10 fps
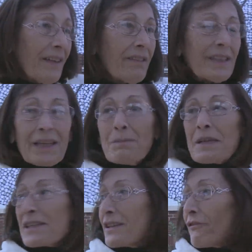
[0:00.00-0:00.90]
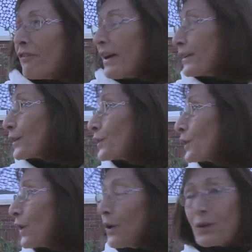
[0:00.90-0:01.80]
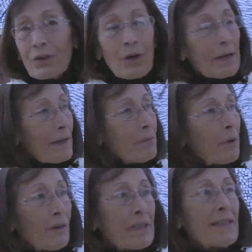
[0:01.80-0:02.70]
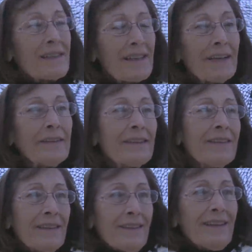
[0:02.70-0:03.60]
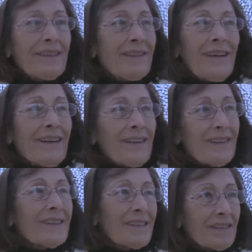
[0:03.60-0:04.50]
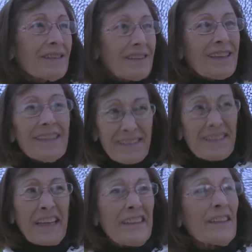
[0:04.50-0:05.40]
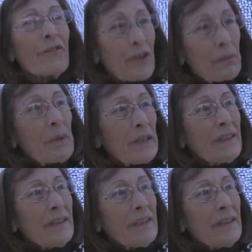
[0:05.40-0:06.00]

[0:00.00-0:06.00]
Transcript: anytime I see fire truck or ambulance, it kind of, uh, it's kind of scary for me,